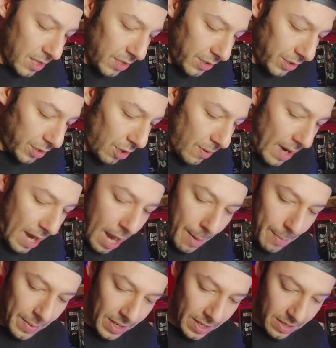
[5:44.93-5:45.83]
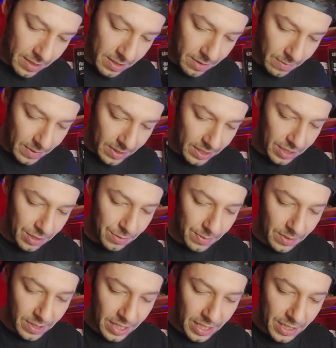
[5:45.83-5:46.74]
so happy with this
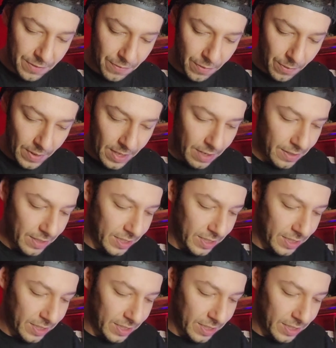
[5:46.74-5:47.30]
release for real.